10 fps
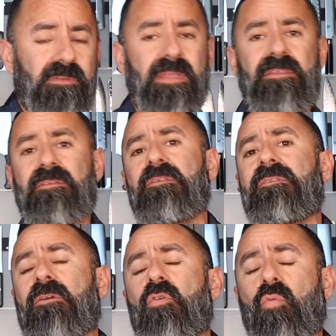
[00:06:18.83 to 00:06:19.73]
and this is
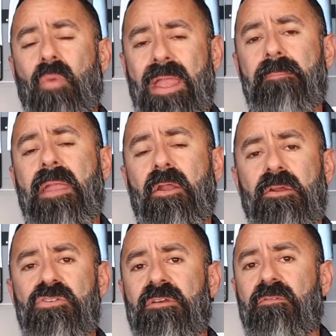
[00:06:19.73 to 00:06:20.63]
the great
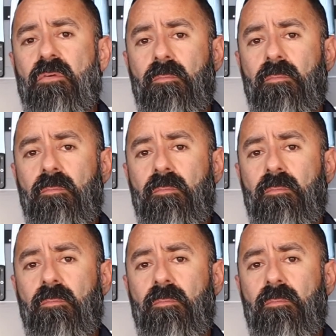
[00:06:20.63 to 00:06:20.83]
marriage of